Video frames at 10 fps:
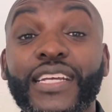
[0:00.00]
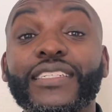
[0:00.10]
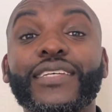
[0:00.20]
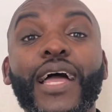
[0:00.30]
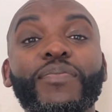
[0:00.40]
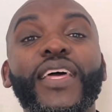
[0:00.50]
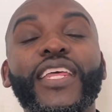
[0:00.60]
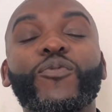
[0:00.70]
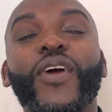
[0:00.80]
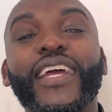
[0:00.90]
type that
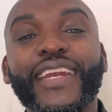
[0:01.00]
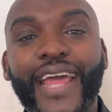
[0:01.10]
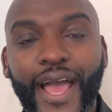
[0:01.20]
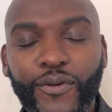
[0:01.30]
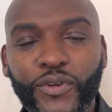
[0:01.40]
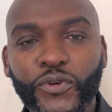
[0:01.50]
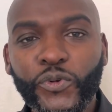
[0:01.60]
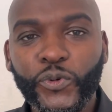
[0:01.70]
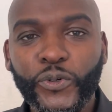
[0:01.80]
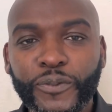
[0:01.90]
in right now to
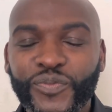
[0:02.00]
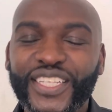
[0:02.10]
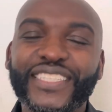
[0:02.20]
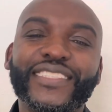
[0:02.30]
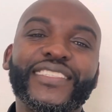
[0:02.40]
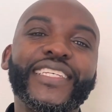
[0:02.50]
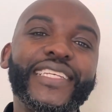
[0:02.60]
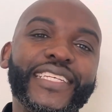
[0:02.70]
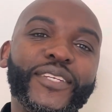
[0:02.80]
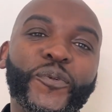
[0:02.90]
Google,
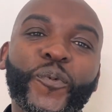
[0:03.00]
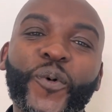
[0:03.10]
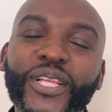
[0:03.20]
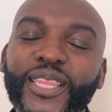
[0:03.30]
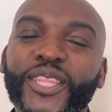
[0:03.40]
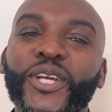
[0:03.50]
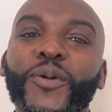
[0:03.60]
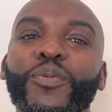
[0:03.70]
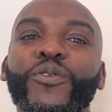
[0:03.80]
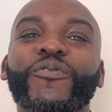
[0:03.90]
see what they're
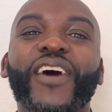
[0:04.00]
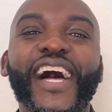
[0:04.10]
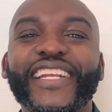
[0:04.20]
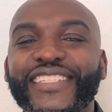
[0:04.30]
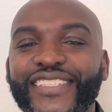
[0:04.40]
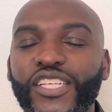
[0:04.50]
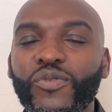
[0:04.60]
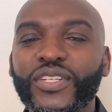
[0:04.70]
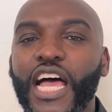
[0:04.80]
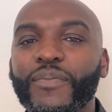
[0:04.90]
providing, see
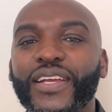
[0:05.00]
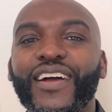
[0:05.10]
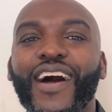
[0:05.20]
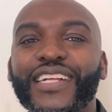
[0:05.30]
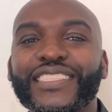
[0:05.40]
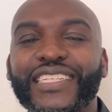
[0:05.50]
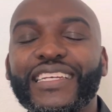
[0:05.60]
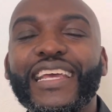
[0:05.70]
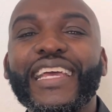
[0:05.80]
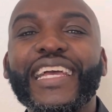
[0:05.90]
what type of content
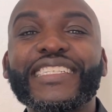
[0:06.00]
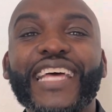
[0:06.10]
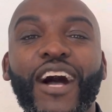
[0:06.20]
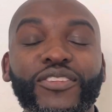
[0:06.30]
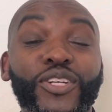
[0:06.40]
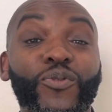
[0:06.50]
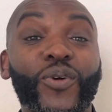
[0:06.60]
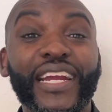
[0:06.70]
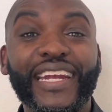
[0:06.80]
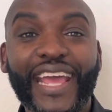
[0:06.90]
is out there
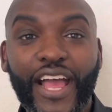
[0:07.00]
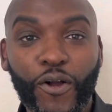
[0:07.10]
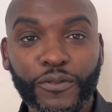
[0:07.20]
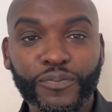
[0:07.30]
right now.